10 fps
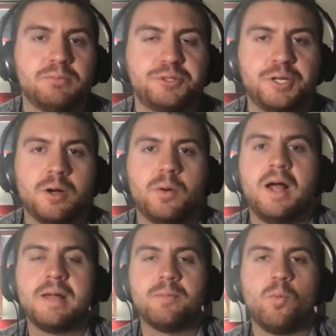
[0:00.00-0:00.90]
show. I
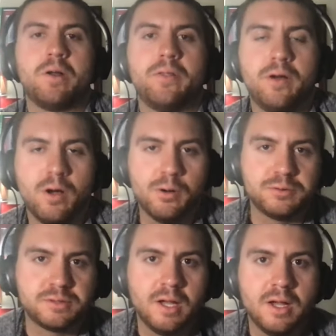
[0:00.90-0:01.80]
am one of the
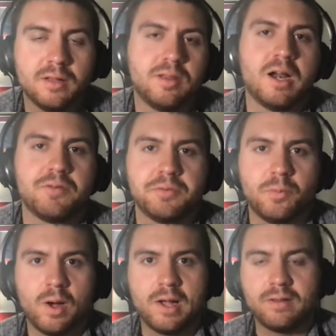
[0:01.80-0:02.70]
hosts, Donovan
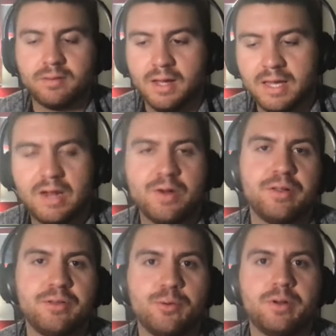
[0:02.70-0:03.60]
White, here to
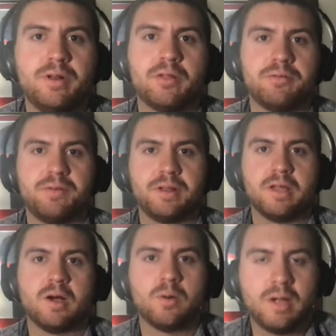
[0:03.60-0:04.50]
do another
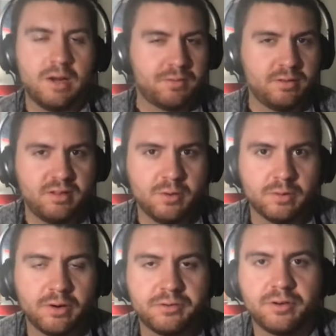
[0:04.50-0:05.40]
video, kind of continuing
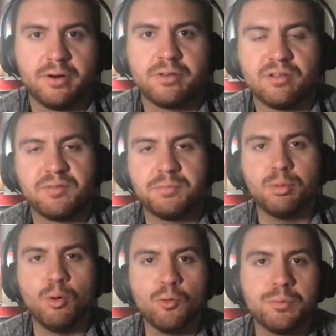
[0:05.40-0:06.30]
our series of
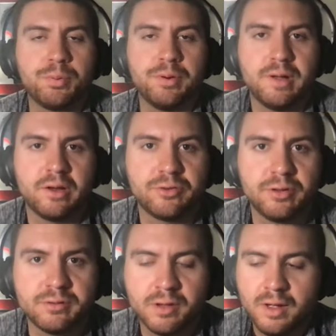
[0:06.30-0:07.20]
bold
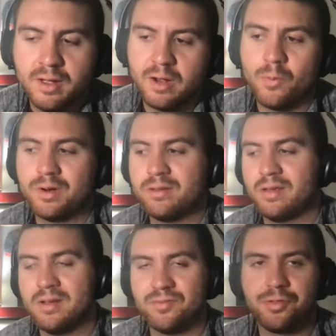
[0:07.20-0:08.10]
predictions. And I wanted to
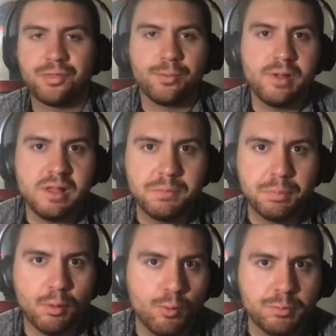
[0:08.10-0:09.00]
give three
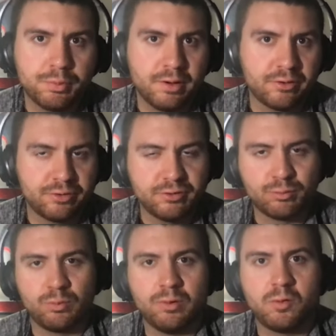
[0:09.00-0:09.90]
bold predictions
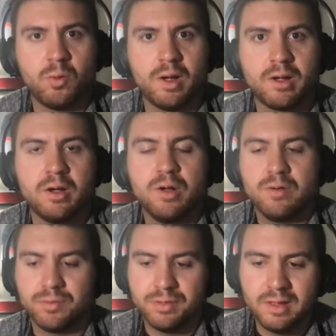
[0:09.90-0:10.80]
real quick
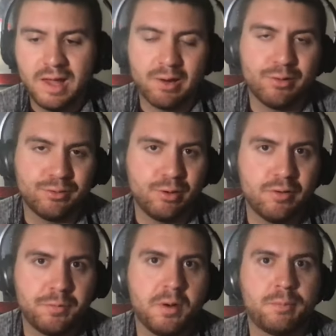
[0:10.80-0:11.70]
for the Arizona
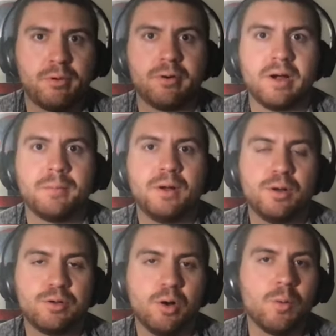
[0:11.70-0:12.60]
football program
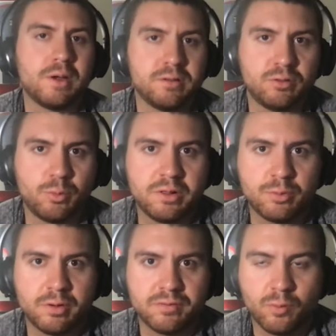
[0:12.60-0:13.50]
going into
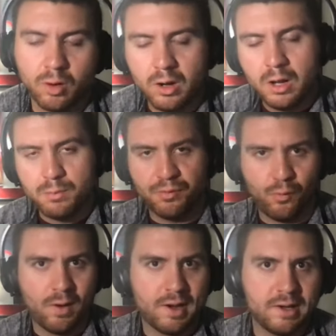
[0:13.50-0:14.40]
2024.
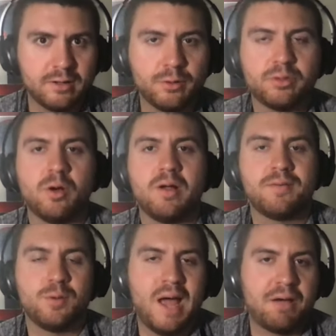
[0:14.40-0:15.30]
Before I get into it, though, if
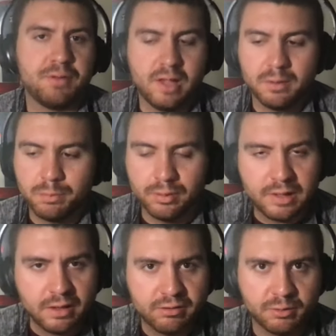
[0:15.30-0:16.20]
you haven't yet,
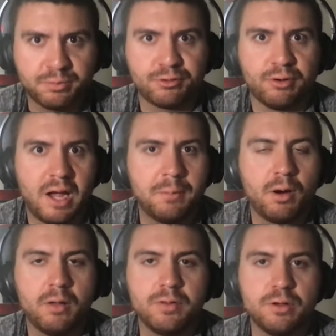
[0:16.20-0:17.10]
please subscribe
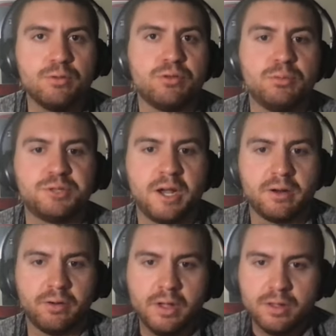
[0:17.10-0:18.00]
on the YouTube
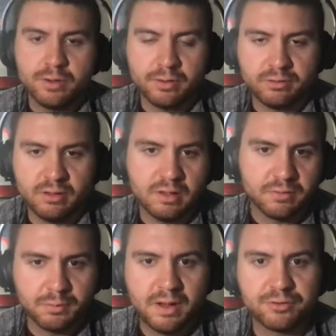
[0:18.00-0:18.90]
channel. You can see the
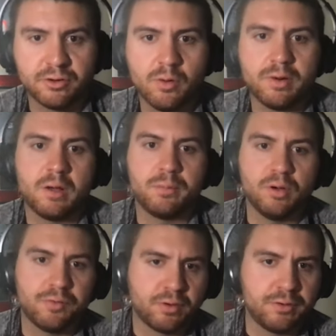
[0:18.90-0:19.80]
information going down
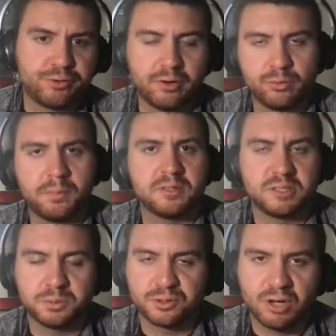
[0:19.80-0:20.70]
below for other channels as well, but
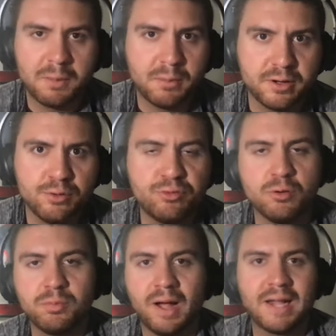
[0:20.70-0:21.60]
subscribe on
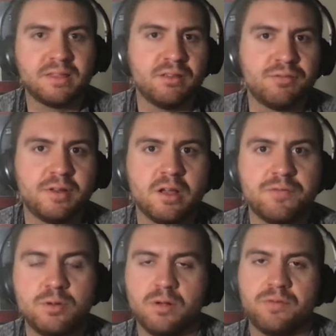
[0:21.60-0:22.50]
YouTube, like this video
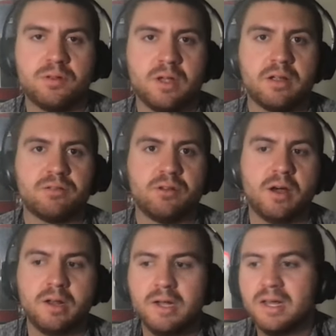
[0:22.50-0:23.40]
if you think it's
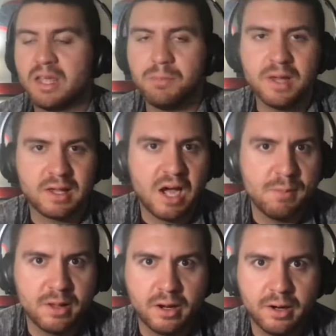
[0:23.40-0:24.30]
good. Give me a
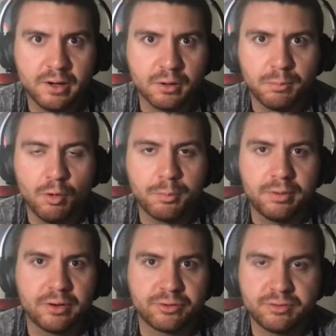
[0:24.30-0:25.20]
comment on any of your bold
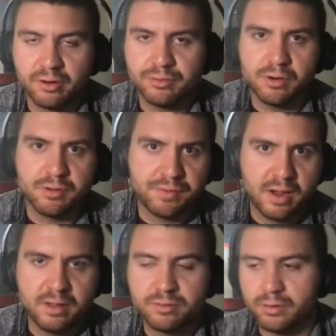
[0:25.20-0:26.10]
predictions, Arizona
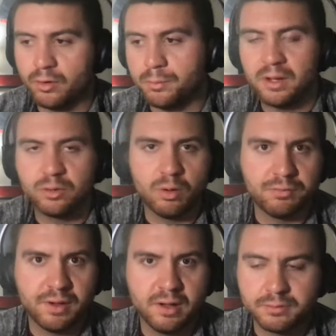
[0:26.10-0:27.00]
fans or Big 12
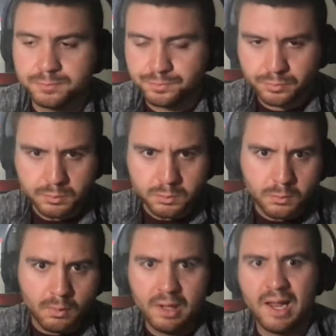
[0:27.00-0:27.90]
fans.
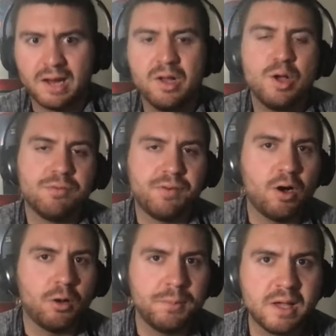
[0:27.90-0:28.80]
And again,
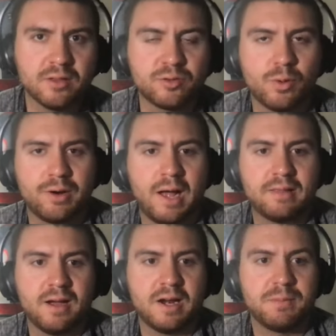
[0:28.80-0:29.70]
follow me on Twitter at
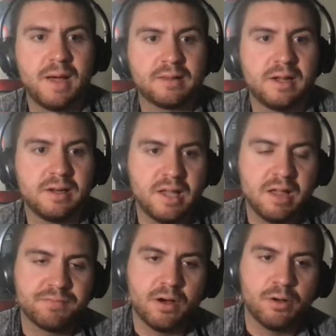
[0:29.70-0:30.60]

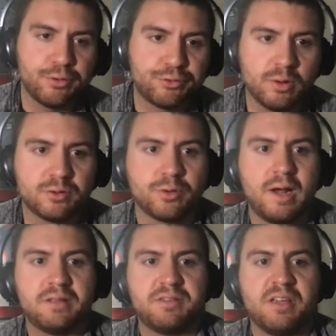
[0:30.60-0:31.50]
DonnieMac98. Follow the show on Twitter
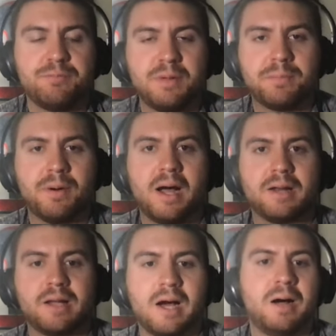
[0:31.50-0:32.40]
at
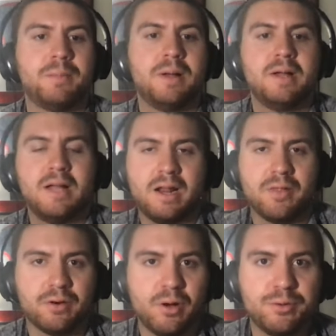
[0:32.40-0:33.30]
CFBpod.com and
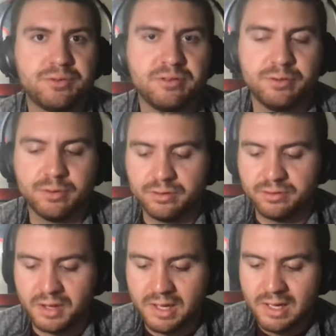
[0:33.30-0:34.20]
other hosts, as you can
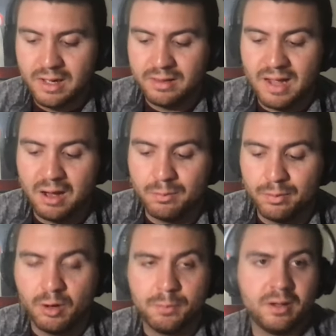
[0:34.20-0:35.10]
see down
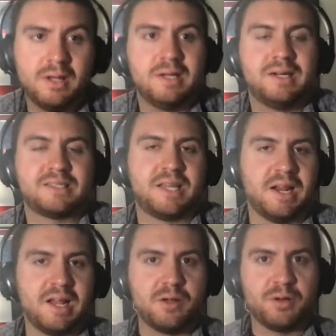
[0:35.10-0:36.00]
below. But let's get
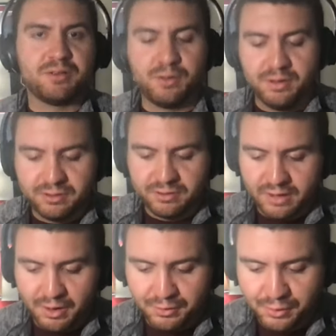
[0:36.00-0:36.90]
into it. So this is an
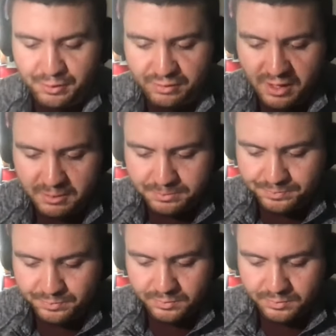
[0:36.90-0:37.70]
Arizona team